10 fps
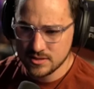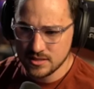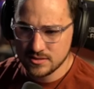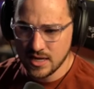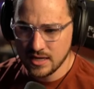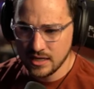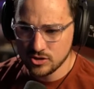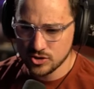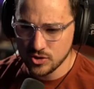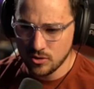They say
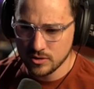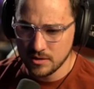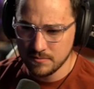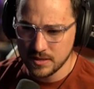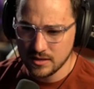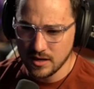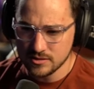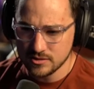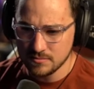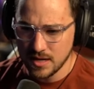each soul can be
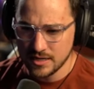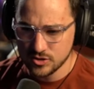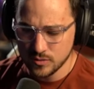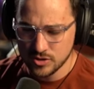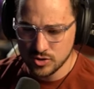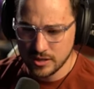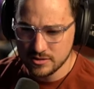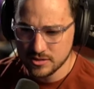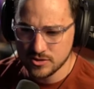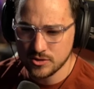customized with traits
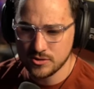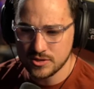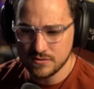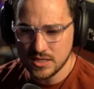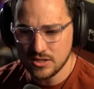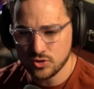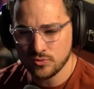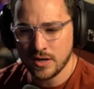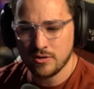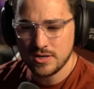exclusive to each
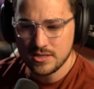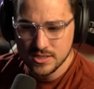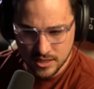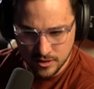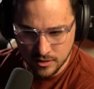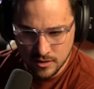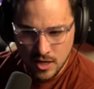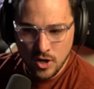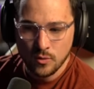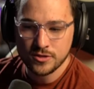rarity tier
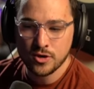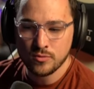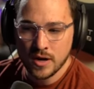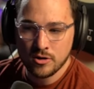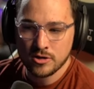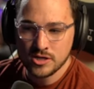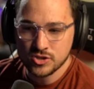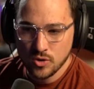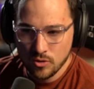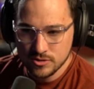with a rarity
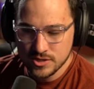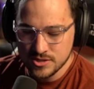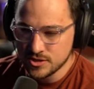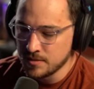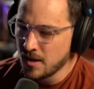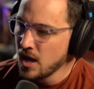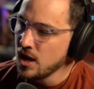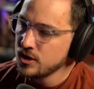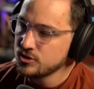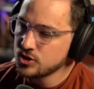score system.
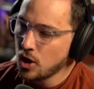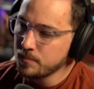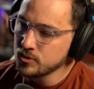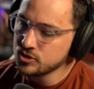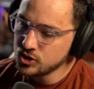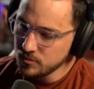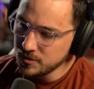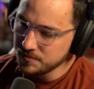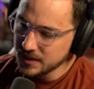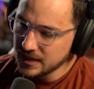So
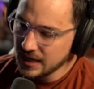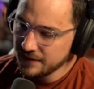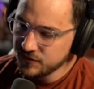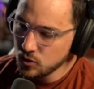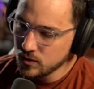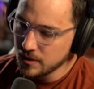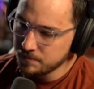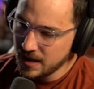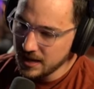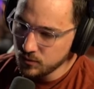presumably, if you want to
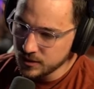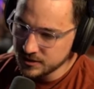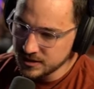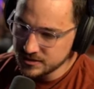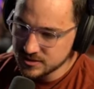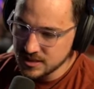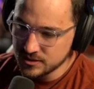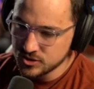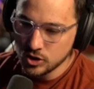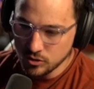buy one of these
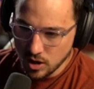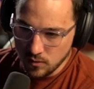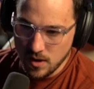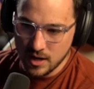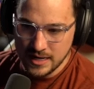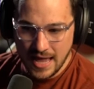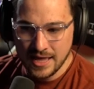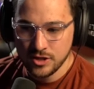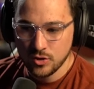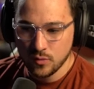things, you go on
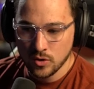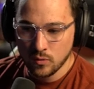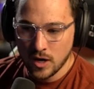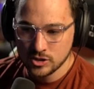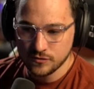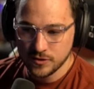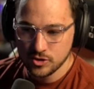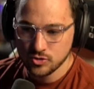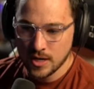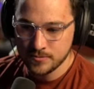and you will watch for the
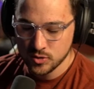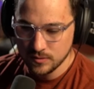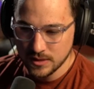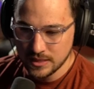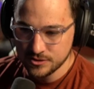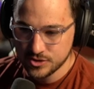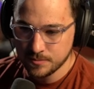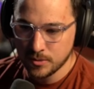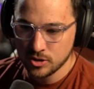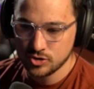drop to release to
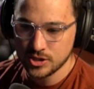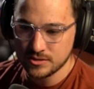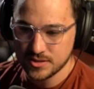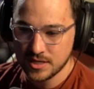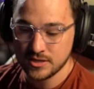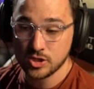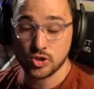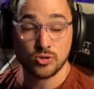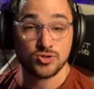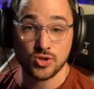purchase a
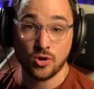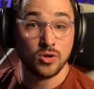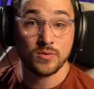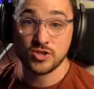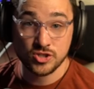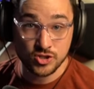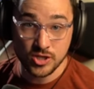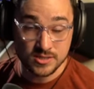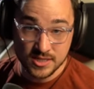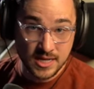digital soul, which is
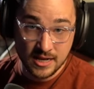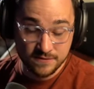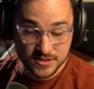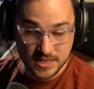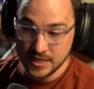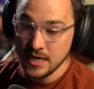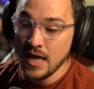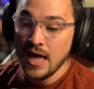just an NFT